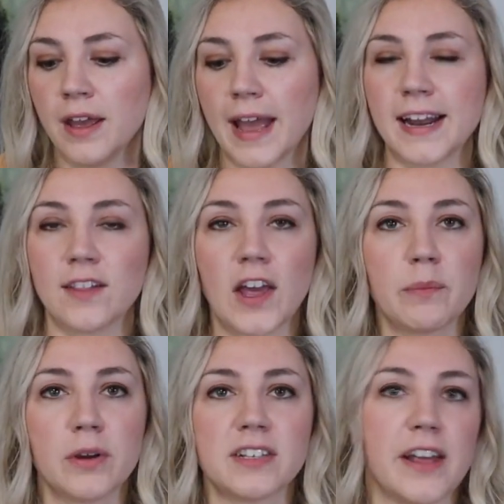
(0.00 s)
And I like
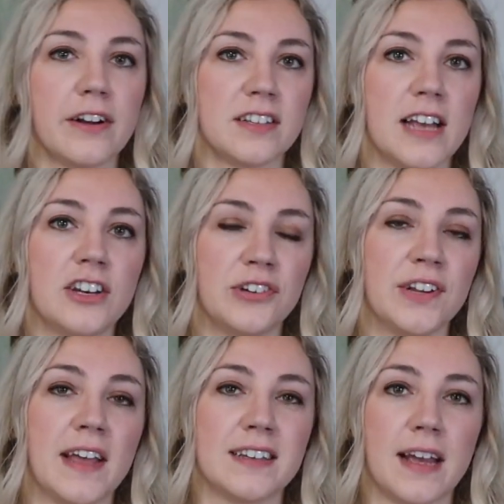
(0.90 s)
books that are set during
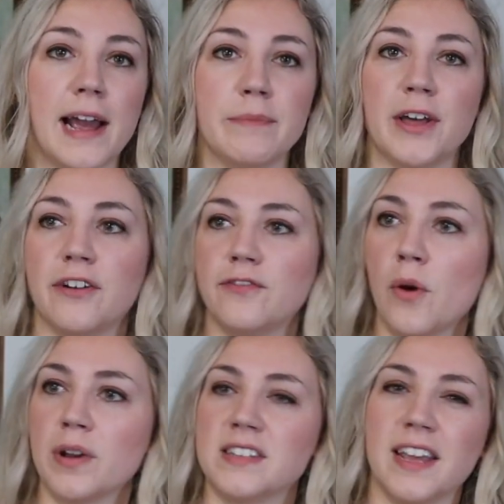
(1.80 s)
that time that are
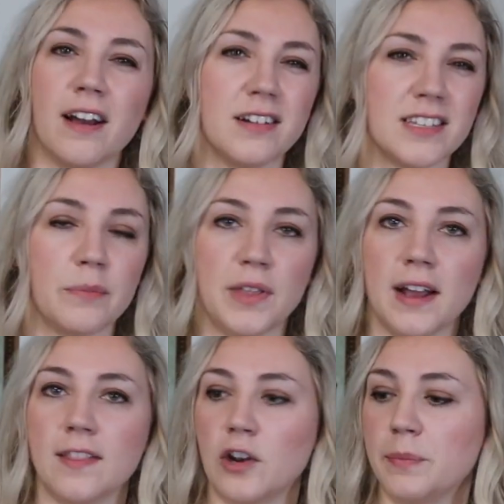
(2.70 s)
focusing on something
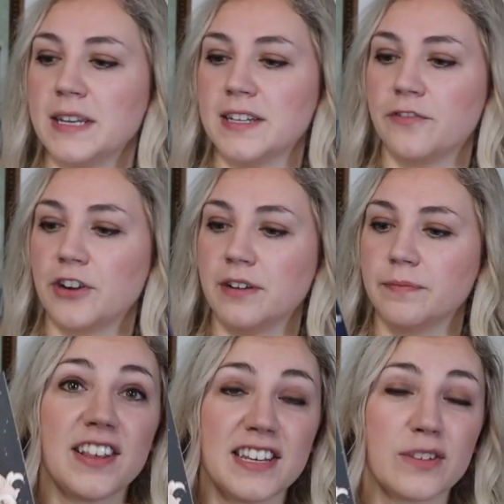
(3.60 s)
a little bit different.
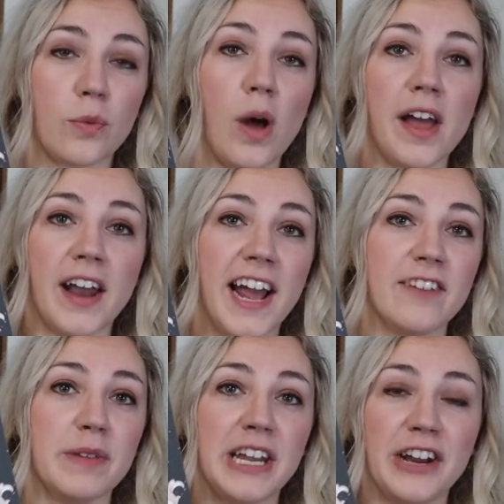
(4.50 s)
This is one I have
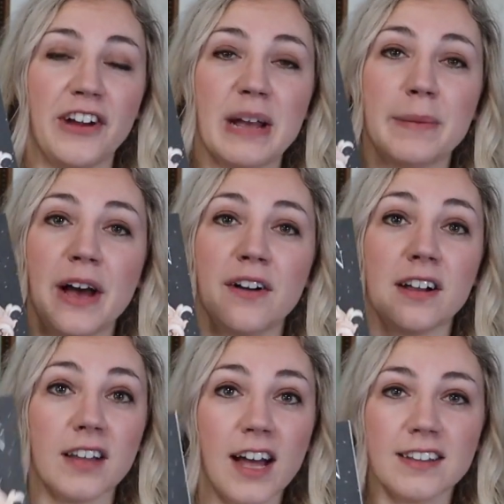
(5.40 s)
been hearing about a
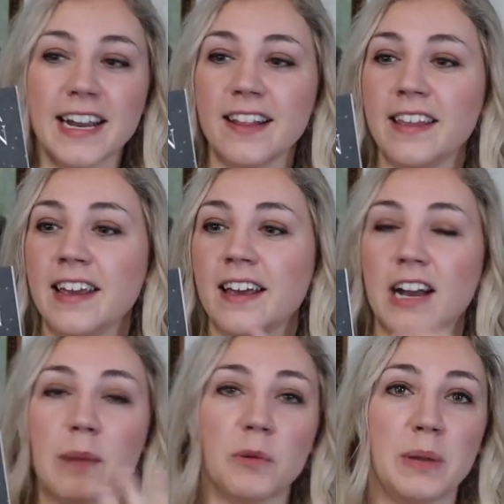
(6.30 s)
lot lately. A
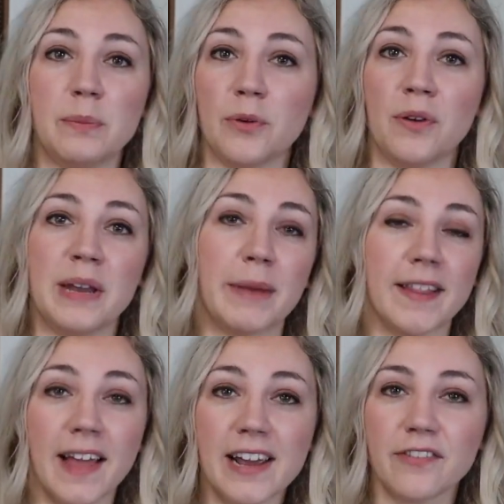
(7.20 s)
couple people in my
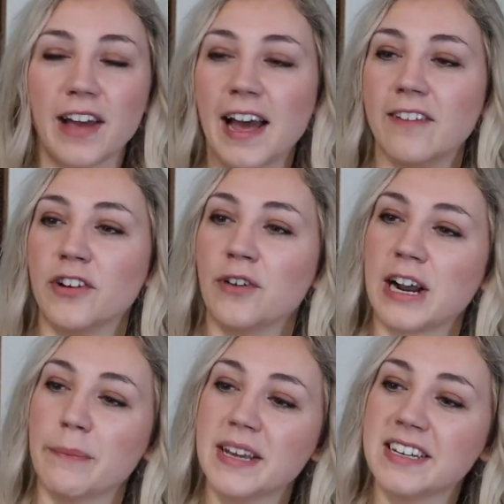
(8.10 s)
life have
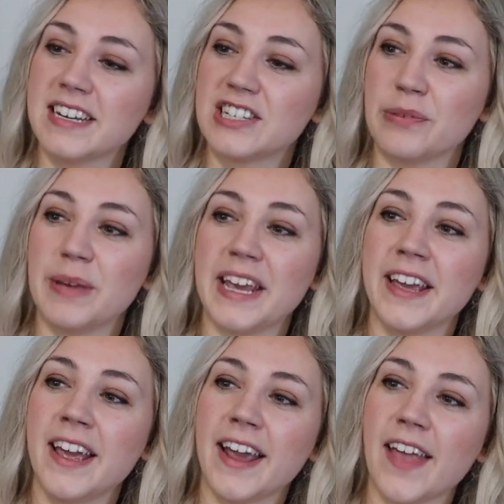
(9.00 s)
recommended it to me
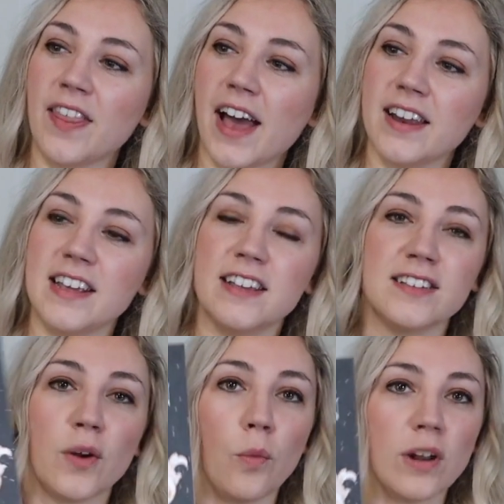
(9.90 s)
and that
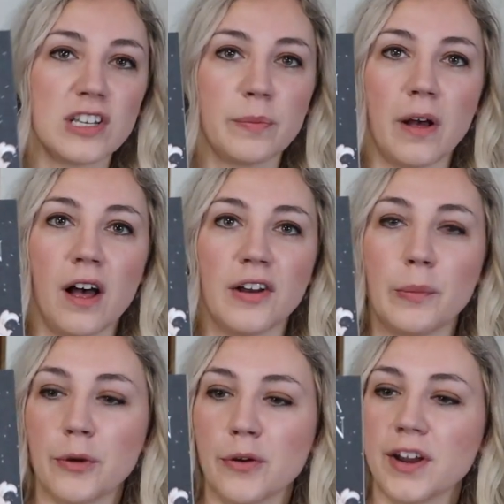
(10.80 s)
is Once Upon a
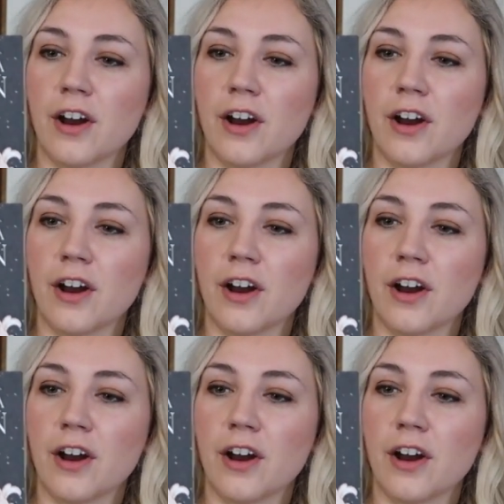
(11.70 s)
Broken